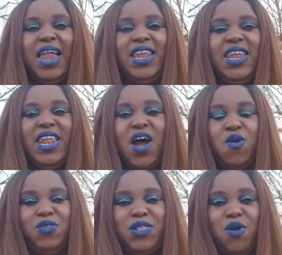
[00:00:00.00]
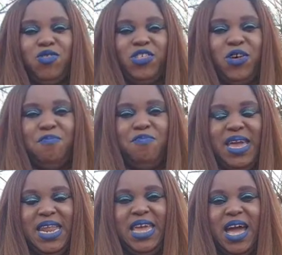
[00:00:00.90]
Hello, social
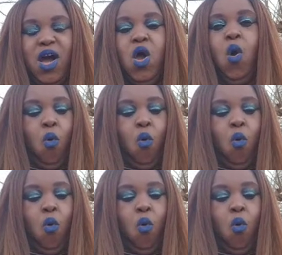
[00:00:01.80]
media.